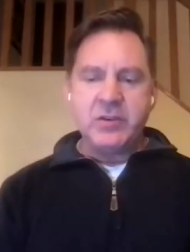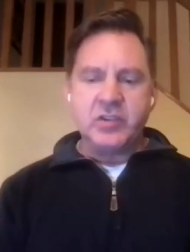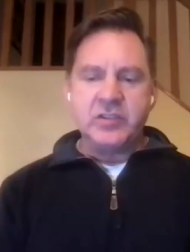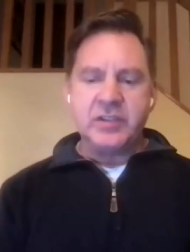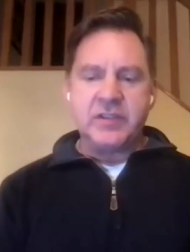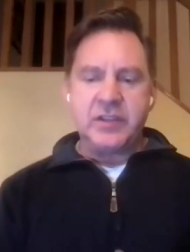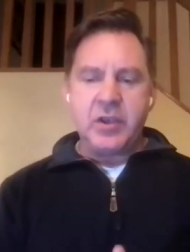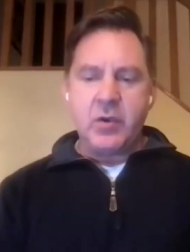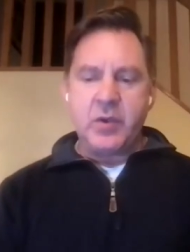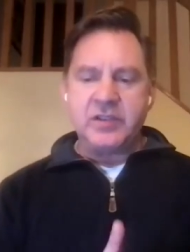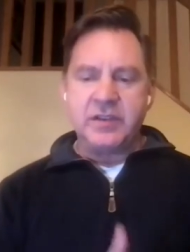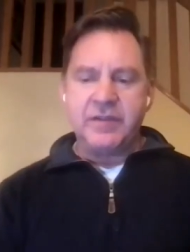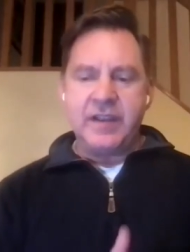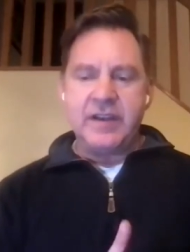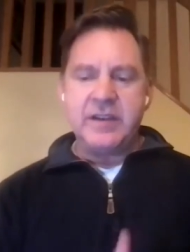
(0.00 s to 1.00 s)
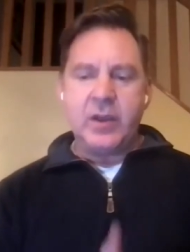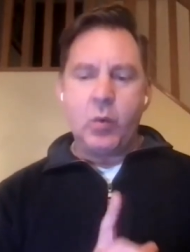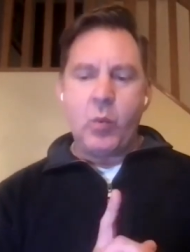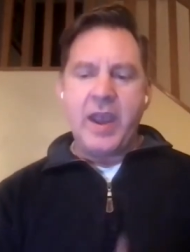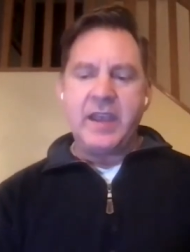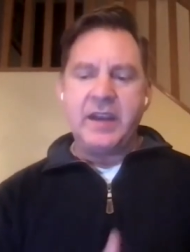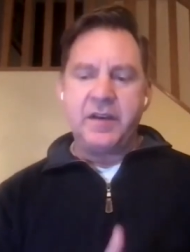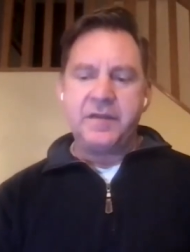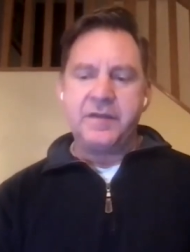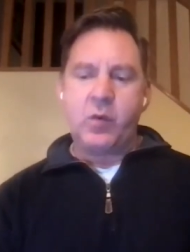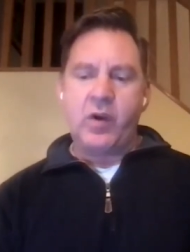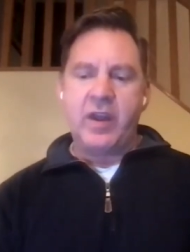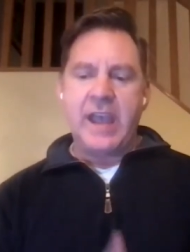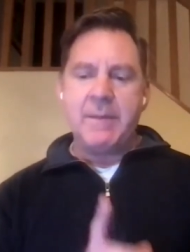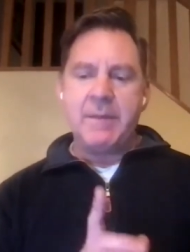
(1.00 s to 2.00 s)
mentions that the yogis of India waken at
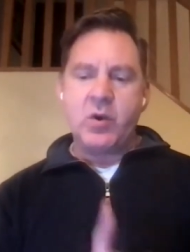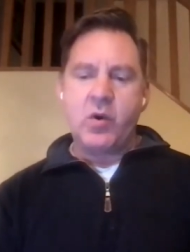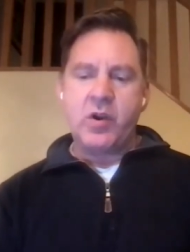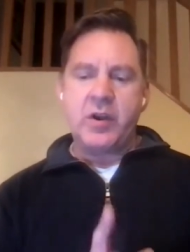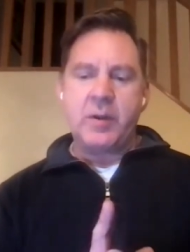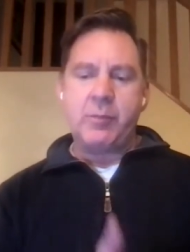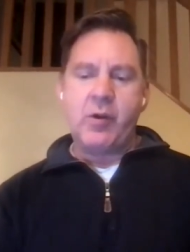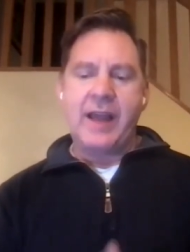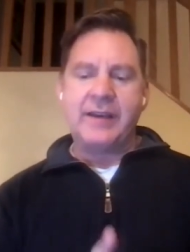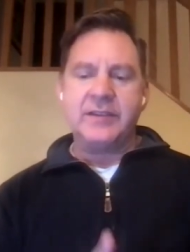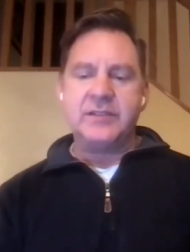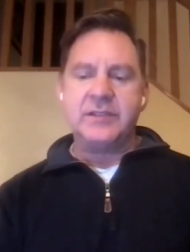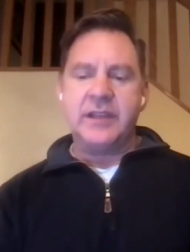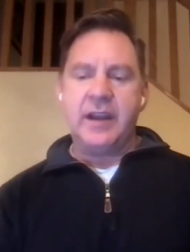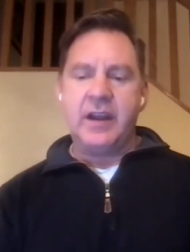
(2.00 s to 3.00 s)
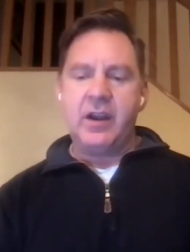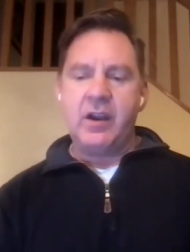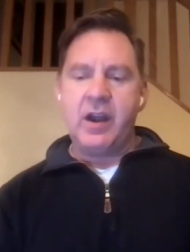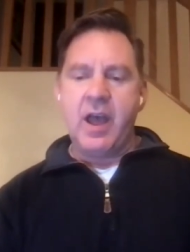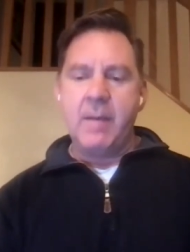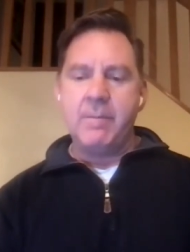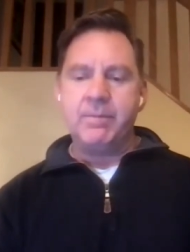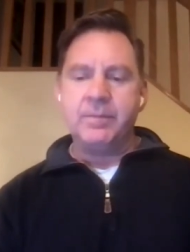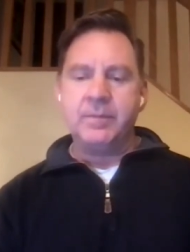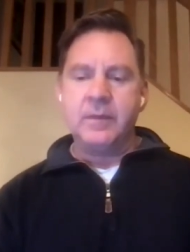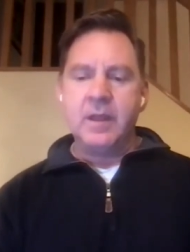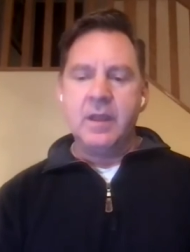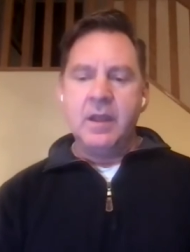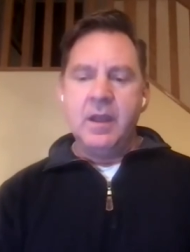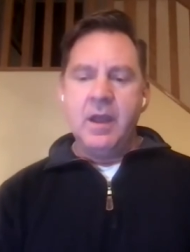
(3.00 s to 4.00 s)
4 a.m. in order to practice their um,
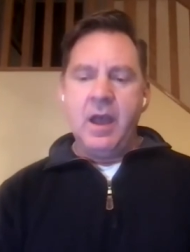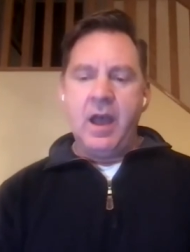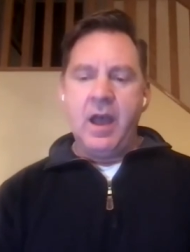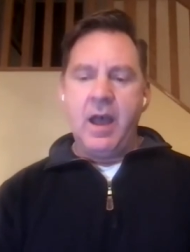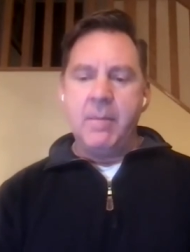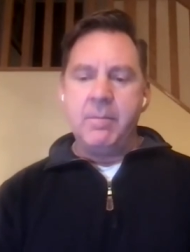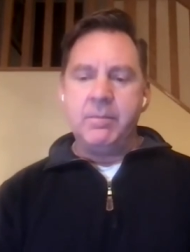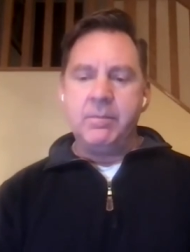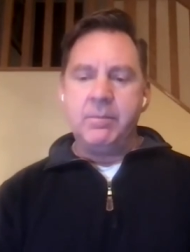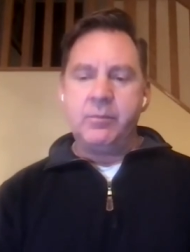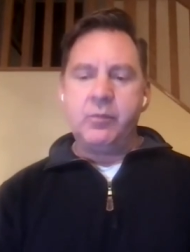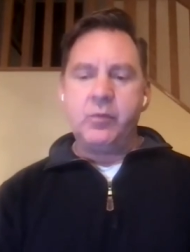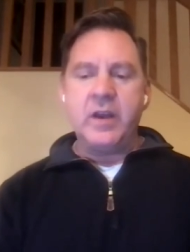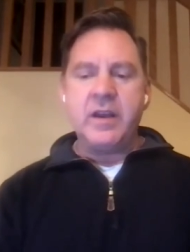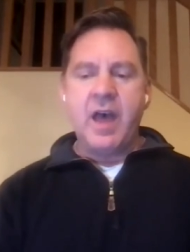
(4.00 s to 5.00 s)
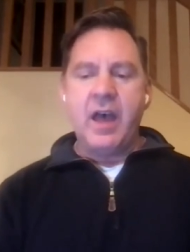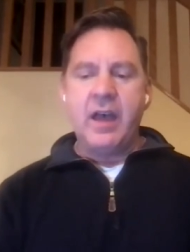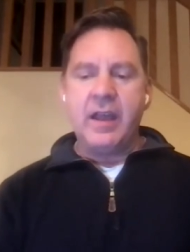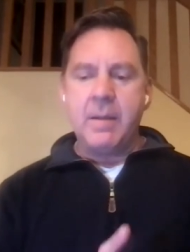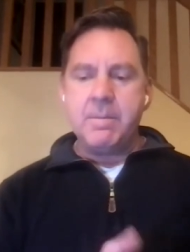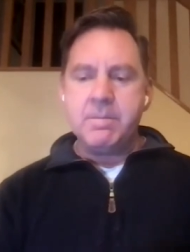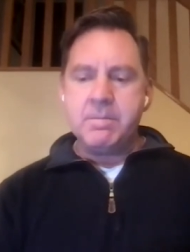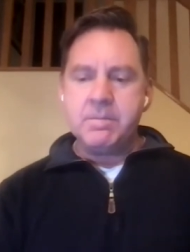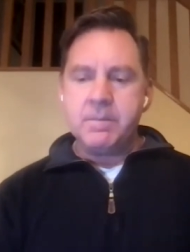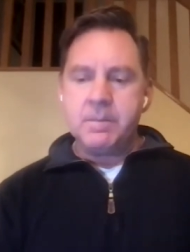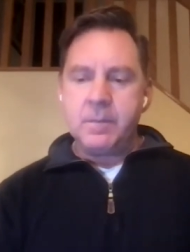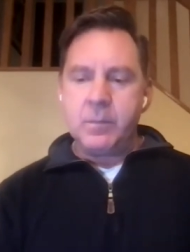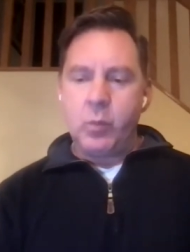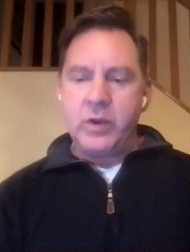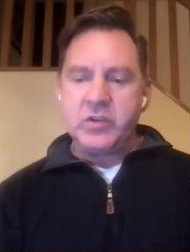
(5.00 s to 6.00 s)
Mm. Um, pranayam,
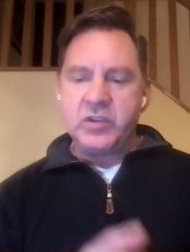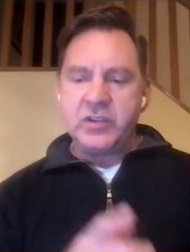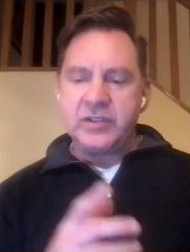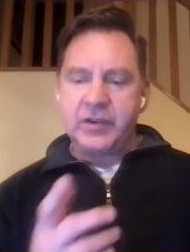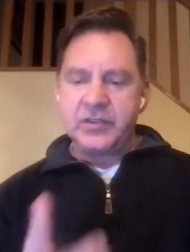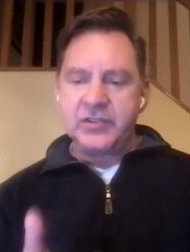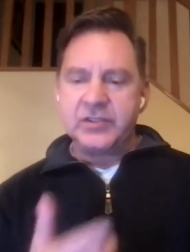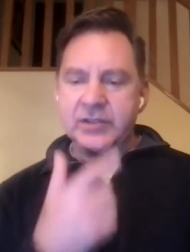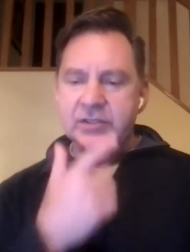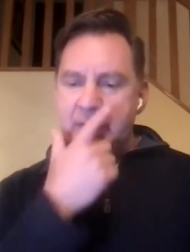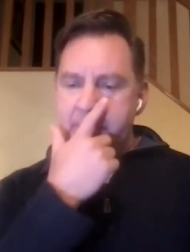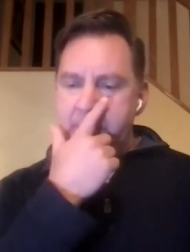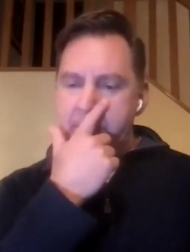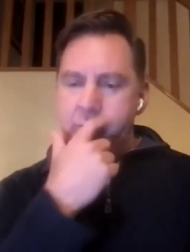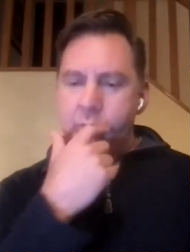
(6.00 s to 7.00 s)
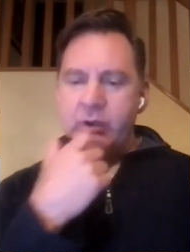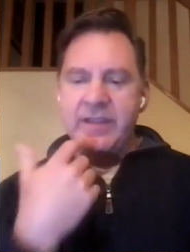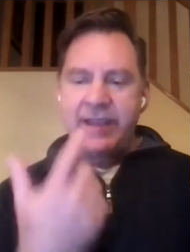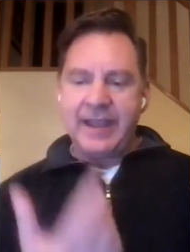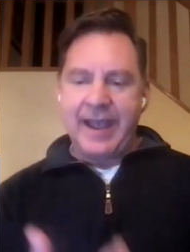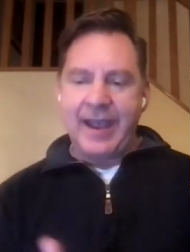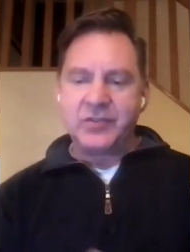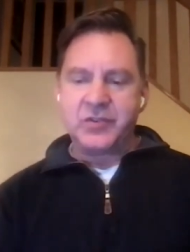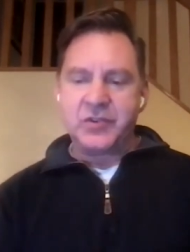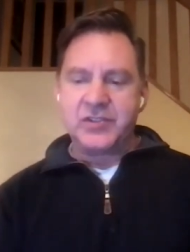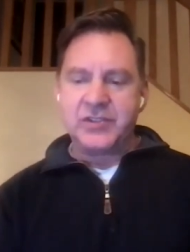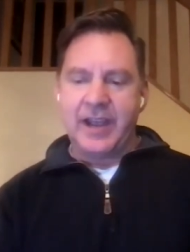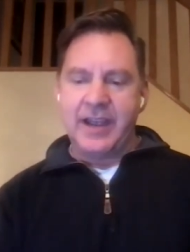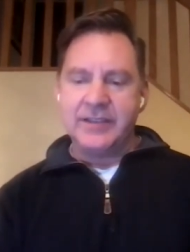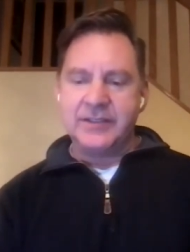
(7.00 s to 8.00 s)
which is their system of breathing
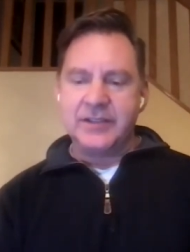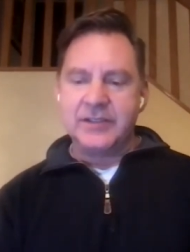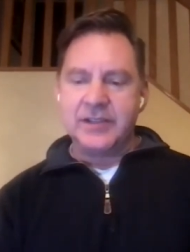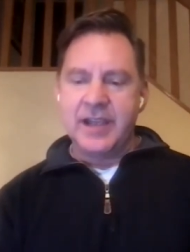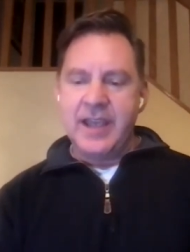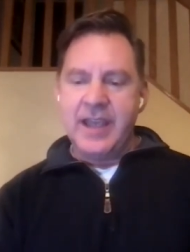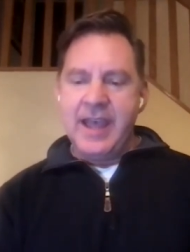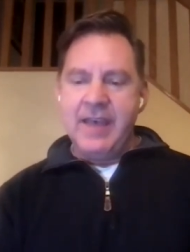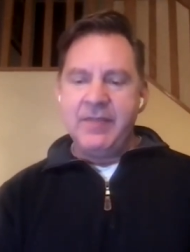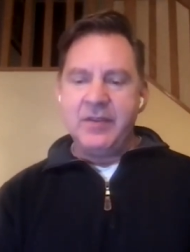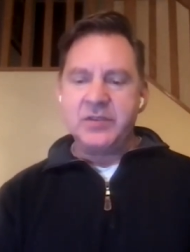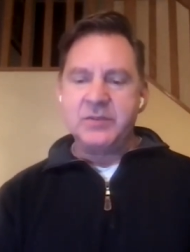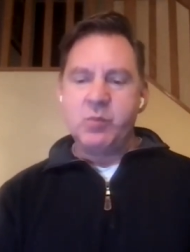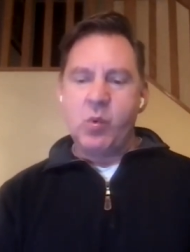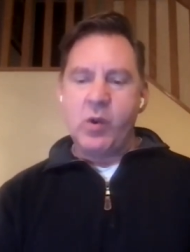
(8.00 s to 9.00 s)
exercises. There's